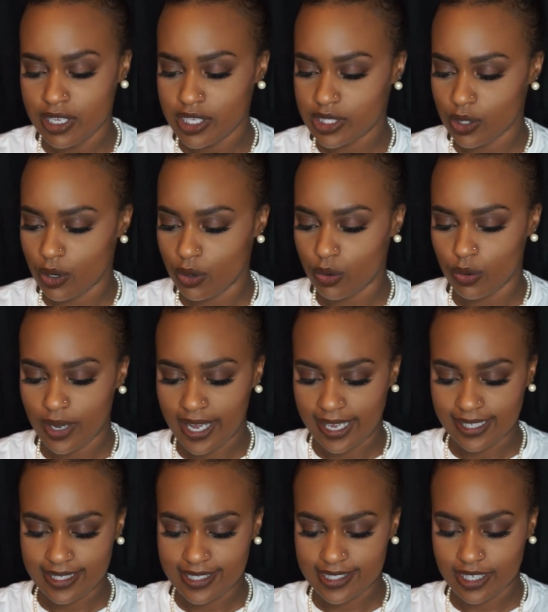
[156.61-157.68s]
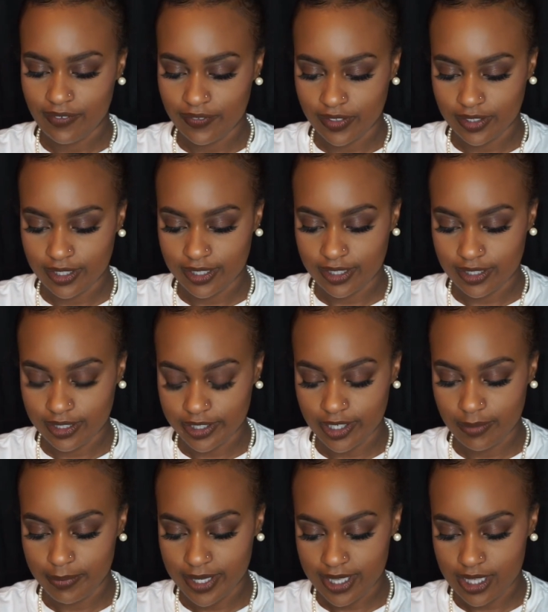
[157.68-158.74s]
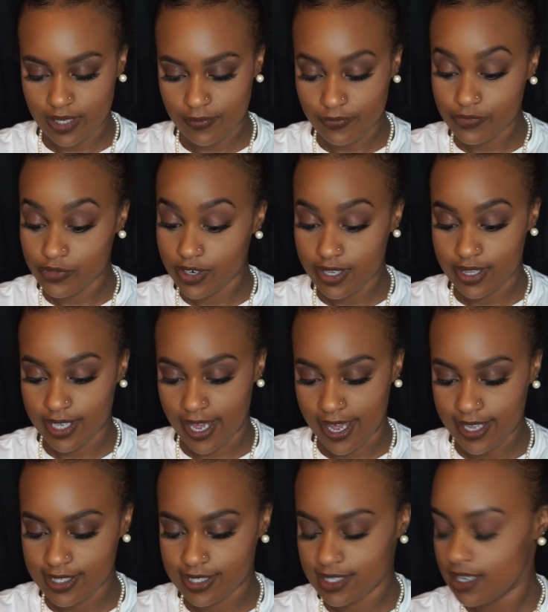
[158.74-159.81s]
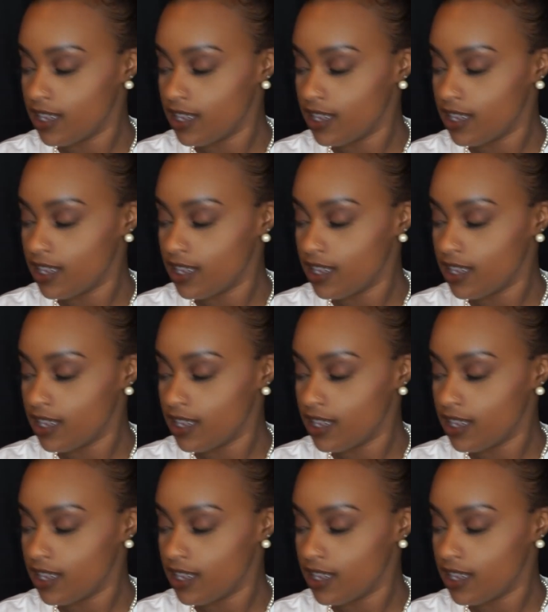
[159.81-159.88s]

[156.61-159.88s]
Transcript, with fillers: so I definitely commend them for that.